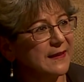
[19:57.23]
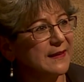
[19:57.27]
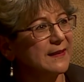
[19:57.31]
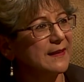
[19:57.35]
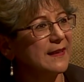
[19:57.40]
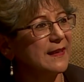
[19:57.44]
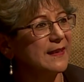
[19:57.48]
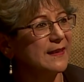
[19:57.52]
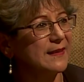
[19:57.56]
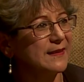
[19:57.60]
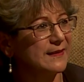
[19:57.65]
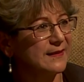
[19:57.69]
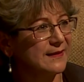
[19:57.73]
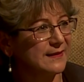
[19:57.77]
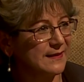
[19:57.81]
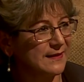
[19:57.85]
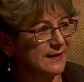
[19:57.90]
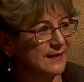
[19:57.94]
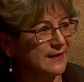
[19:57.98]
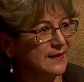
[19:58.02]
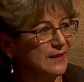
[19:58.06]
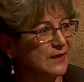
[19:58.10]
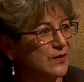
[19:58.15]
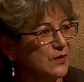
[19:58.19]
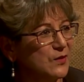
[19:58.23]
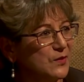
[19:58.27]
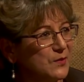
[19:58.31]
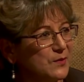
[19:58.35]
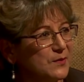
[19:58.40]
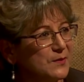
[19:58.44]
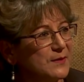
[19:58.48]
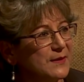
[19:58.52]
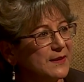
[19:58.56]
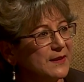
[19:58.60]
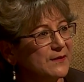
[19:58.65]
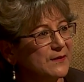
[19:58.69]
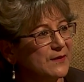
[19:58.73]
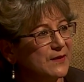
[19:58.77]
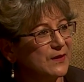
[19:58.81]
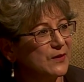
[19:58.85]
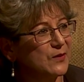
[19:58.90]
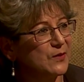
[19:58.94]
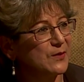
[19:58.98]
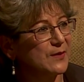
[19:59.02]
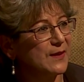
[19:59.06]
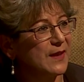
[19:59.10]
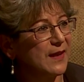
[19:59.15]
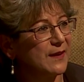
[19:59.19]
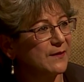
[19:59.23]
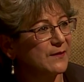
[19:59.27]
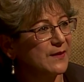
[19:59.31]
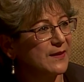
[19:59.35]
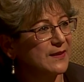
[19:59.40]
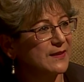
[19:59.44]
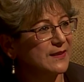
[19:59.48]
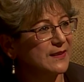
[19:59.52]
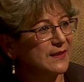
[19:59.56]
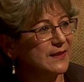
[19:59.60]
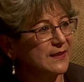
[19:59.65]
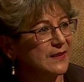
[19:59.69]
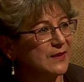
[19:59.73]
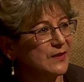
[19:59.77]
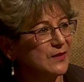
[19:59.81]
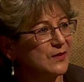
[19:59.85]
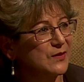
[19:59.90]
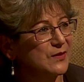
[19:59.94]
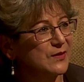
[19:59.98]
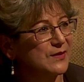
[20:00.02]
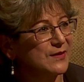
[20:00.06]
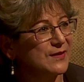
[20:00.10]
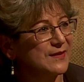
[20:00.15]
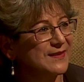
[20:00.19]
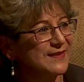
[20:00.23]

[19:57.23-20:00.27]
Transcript: And they can see you living your life as a sister.